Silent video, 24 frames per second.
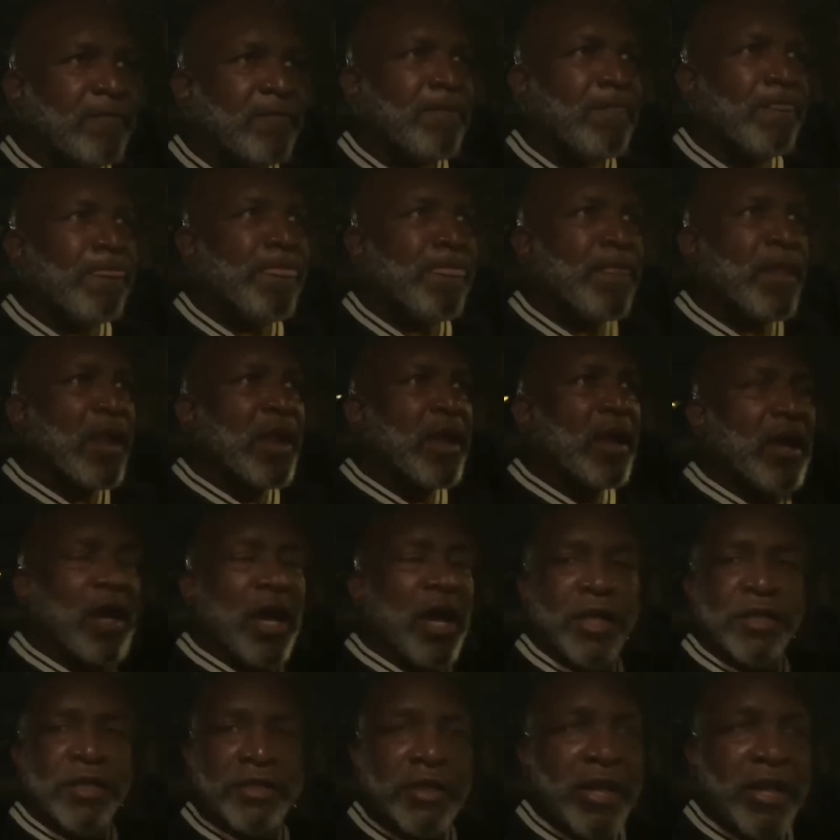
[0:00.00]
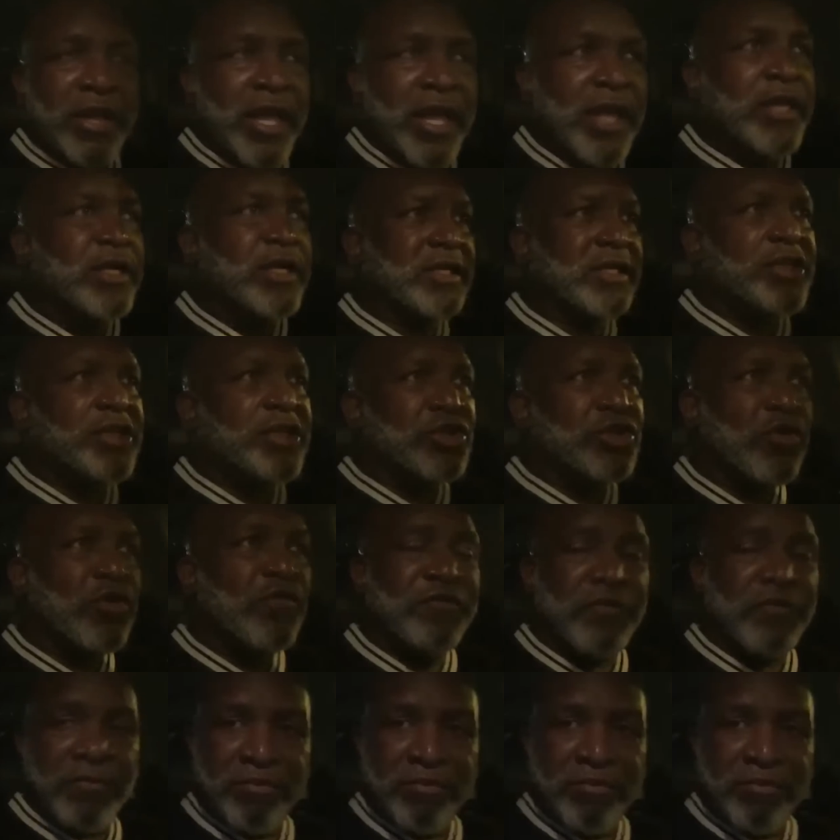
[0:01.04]
the only thing a
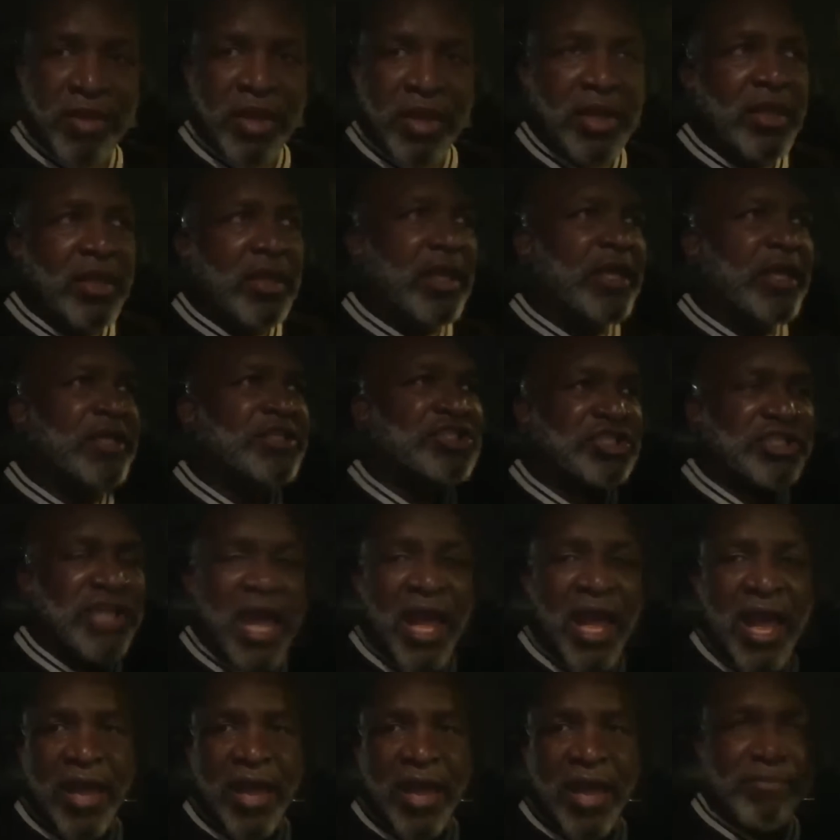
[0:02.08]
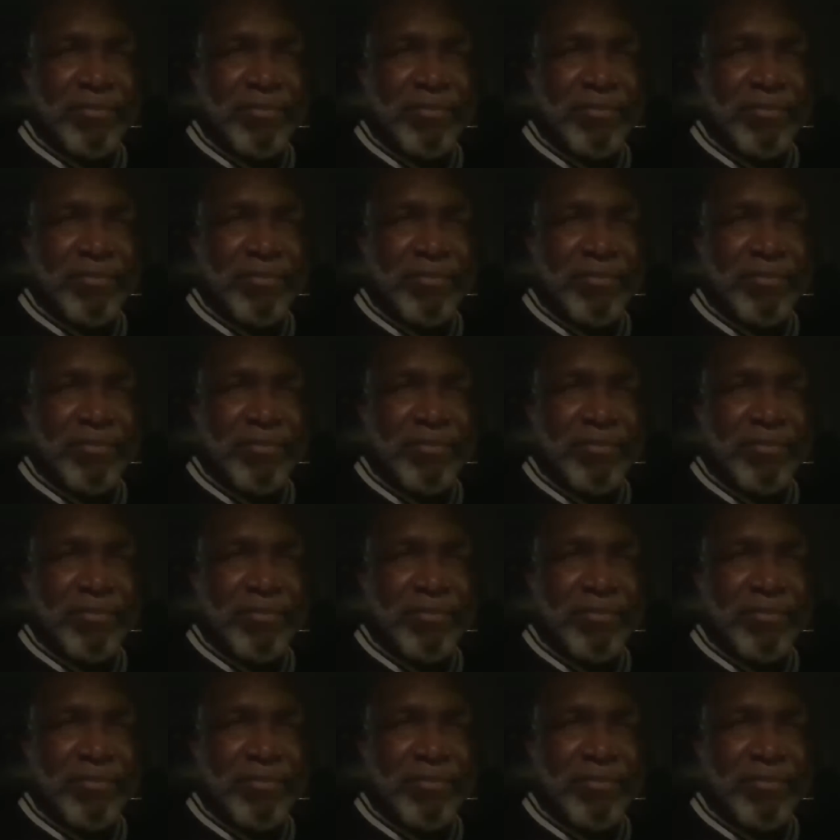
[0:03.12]
nigga can do for me